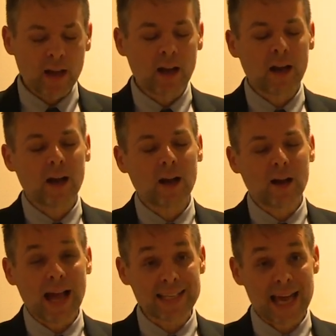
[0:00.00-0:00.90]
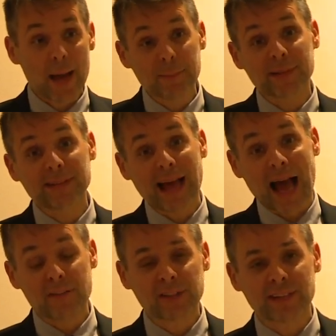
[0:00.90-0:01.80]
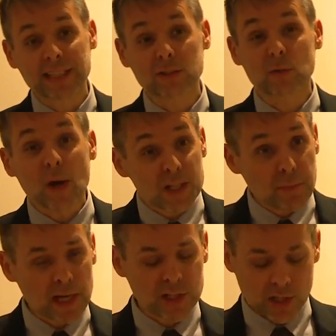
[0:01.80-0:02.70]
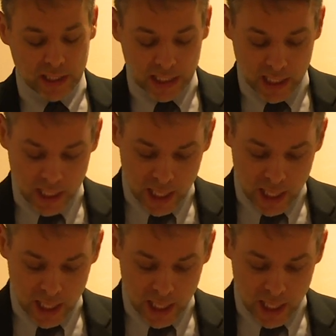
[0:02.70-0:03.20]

uh, has happened after Vatican II, especially